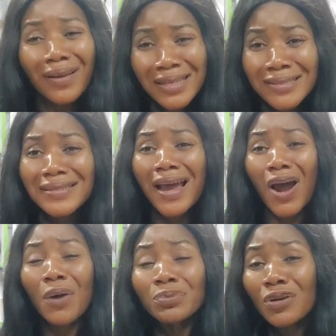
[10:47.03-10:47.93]
It's
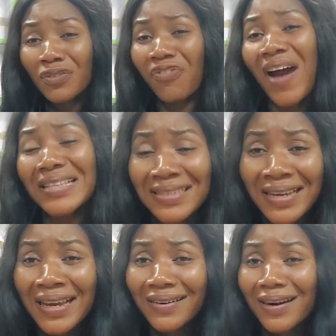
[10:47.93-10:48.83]
help those fats
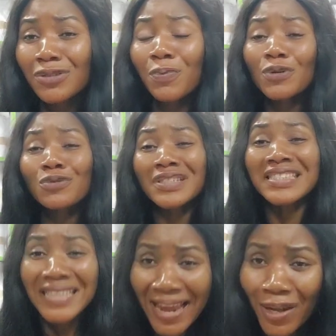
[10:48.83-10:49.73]
that are supposed to
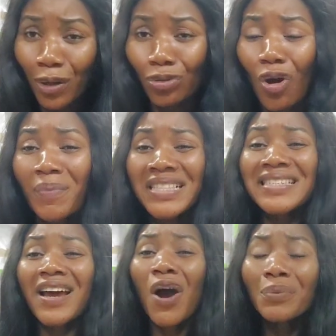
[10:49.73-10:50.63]
stay in your tummy. It